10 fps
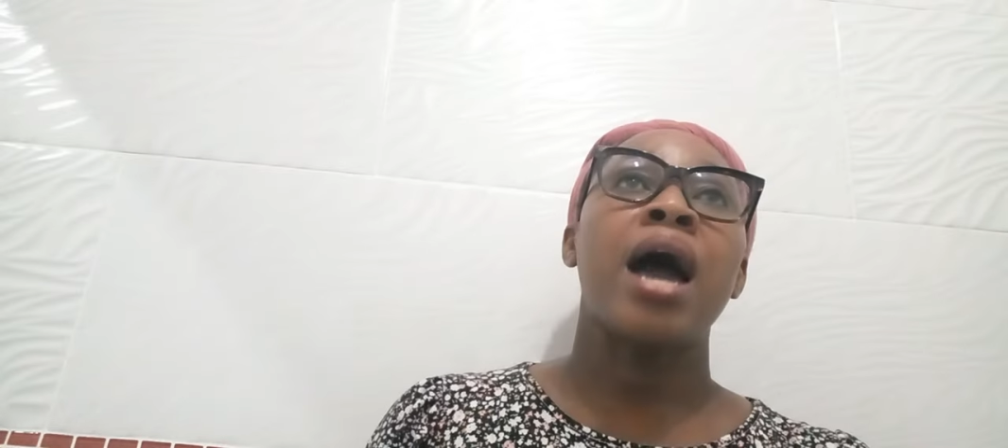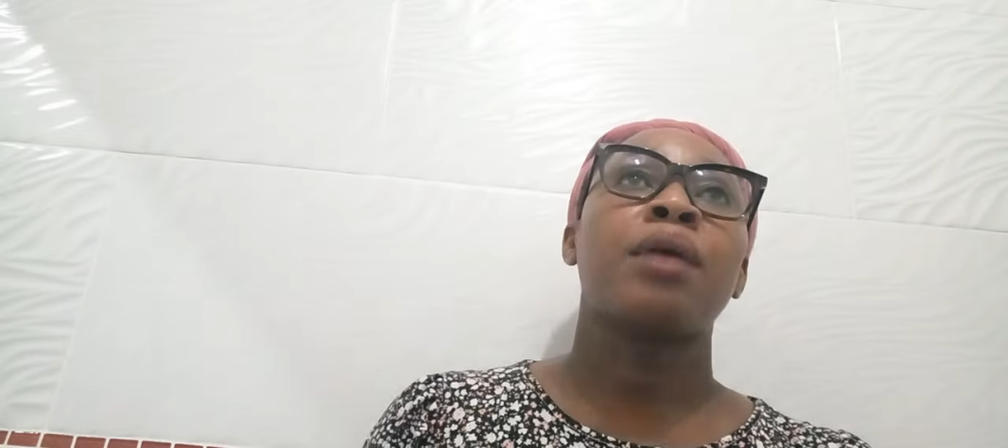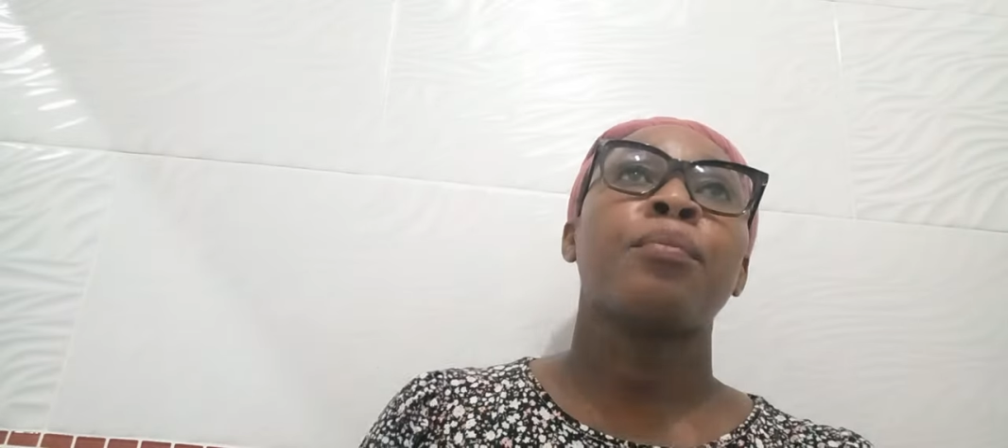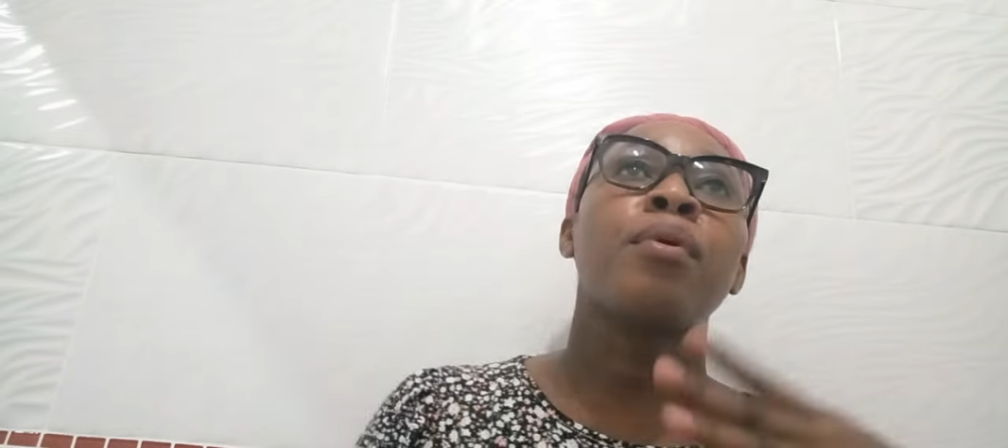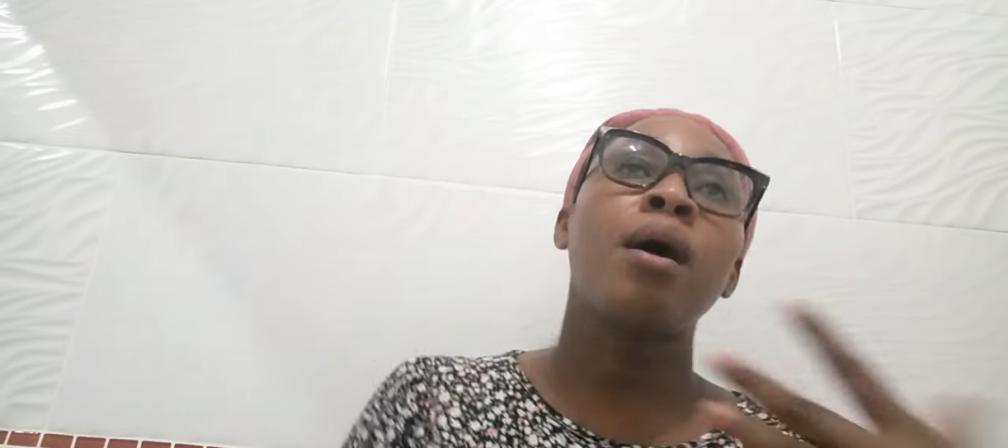
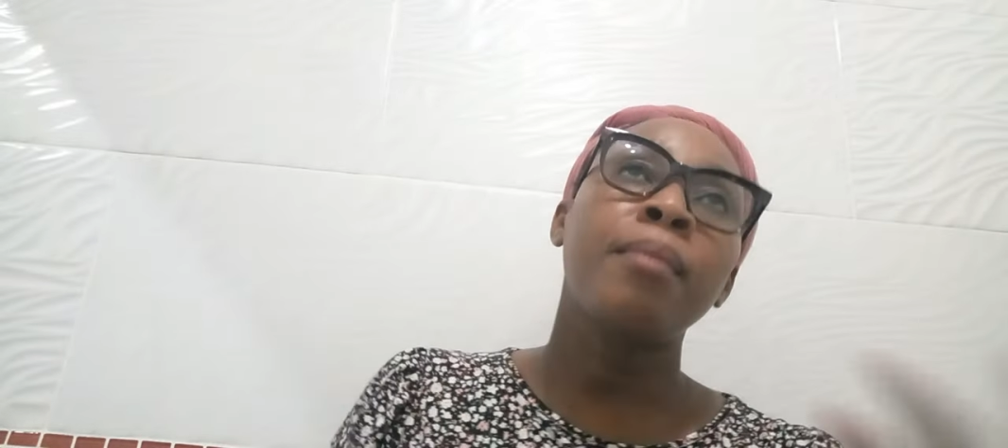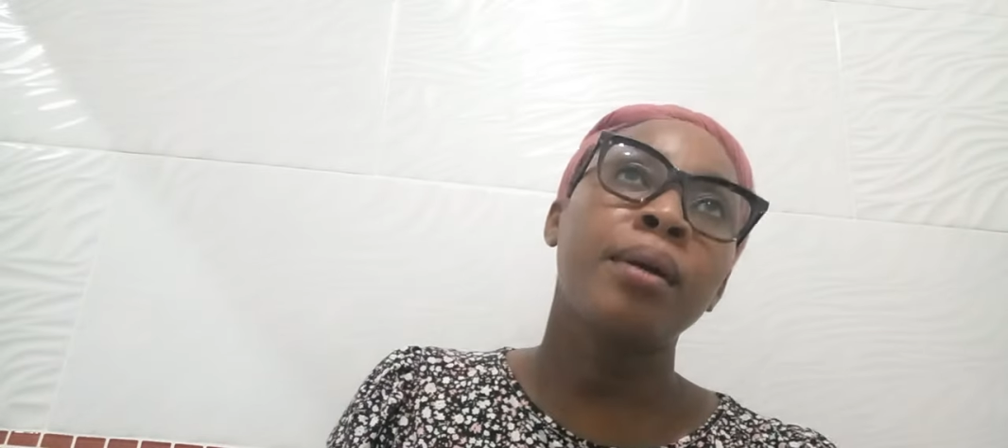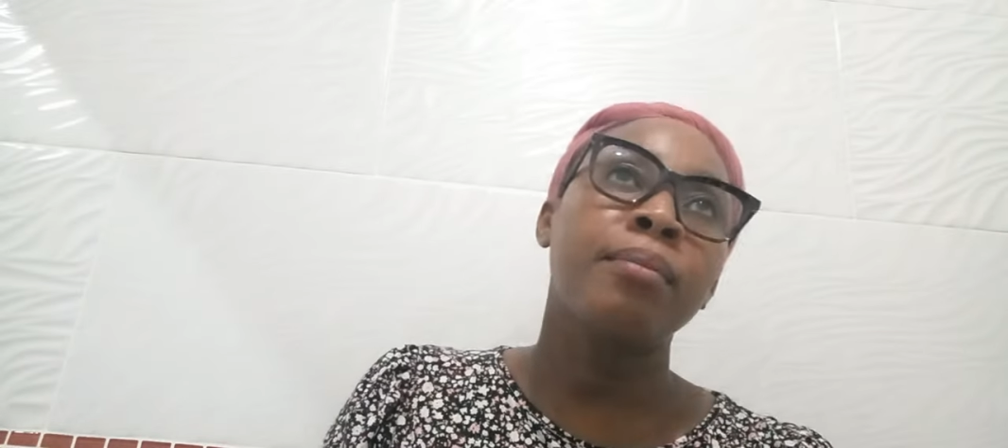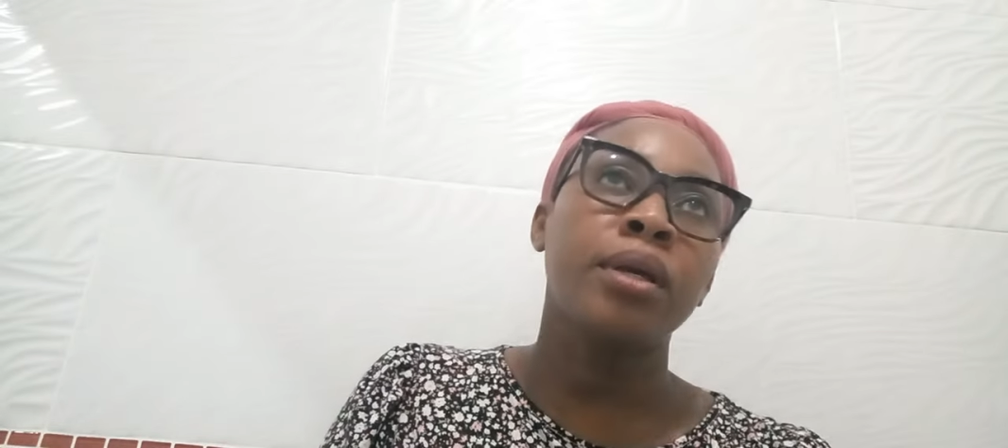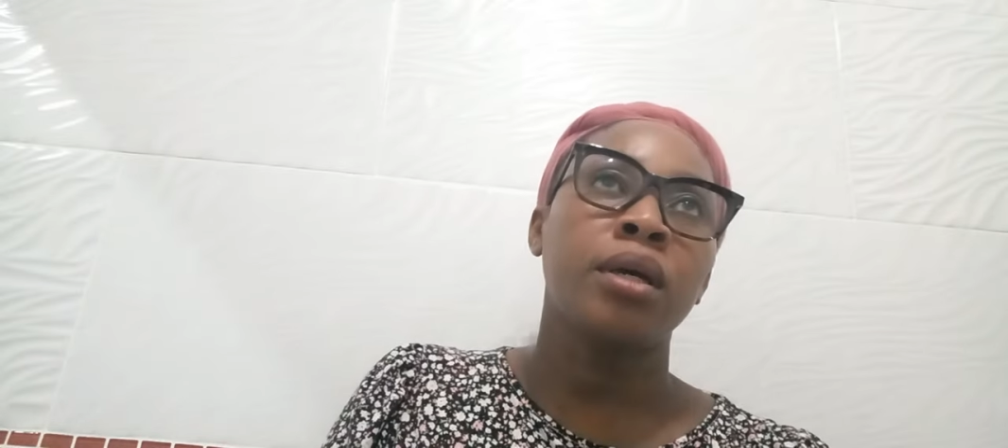And
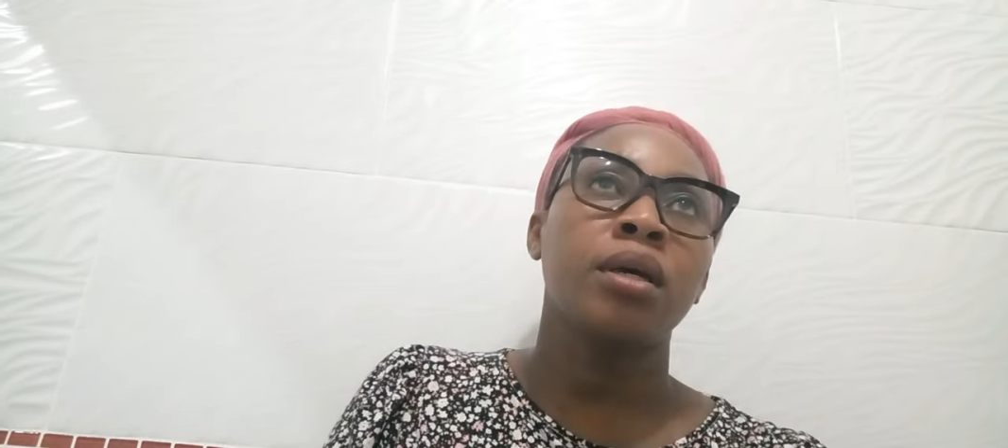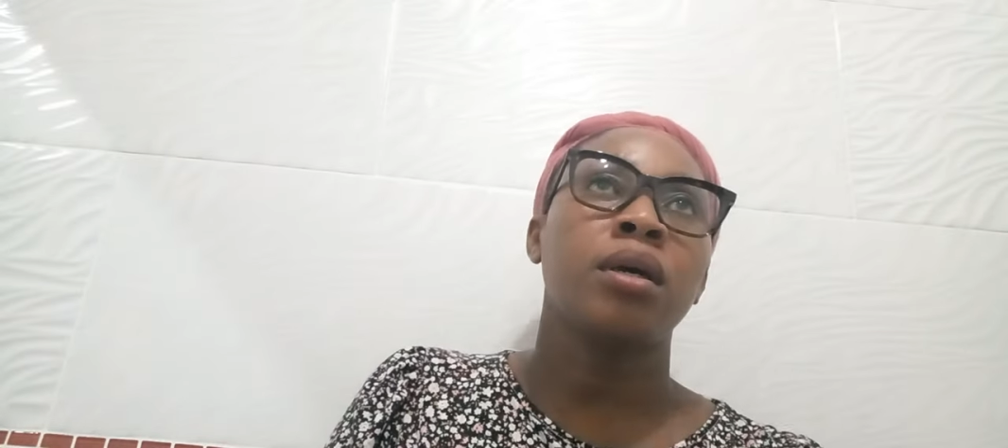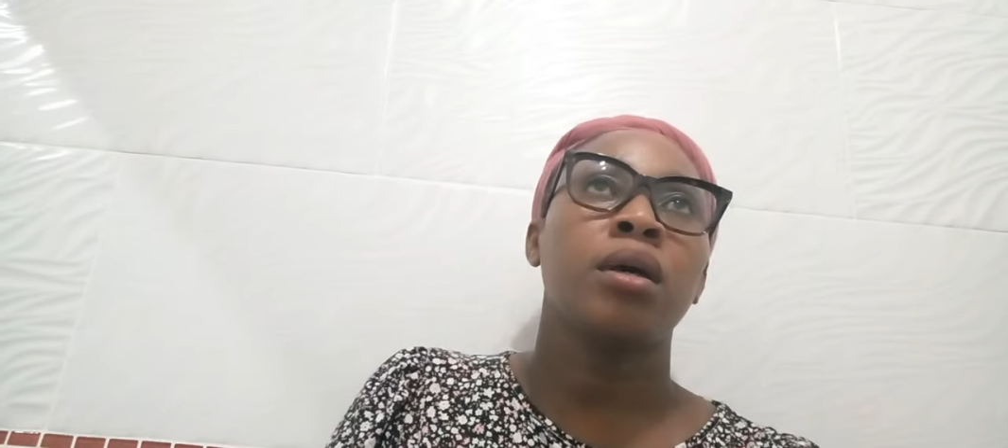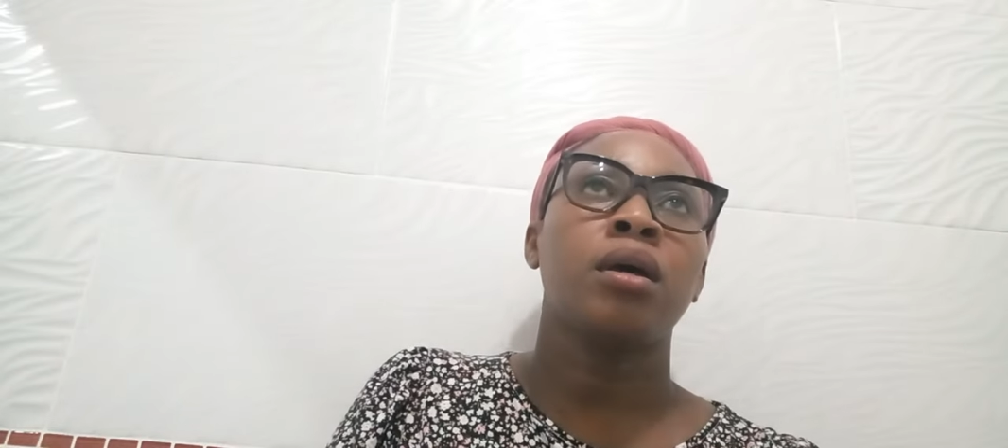probably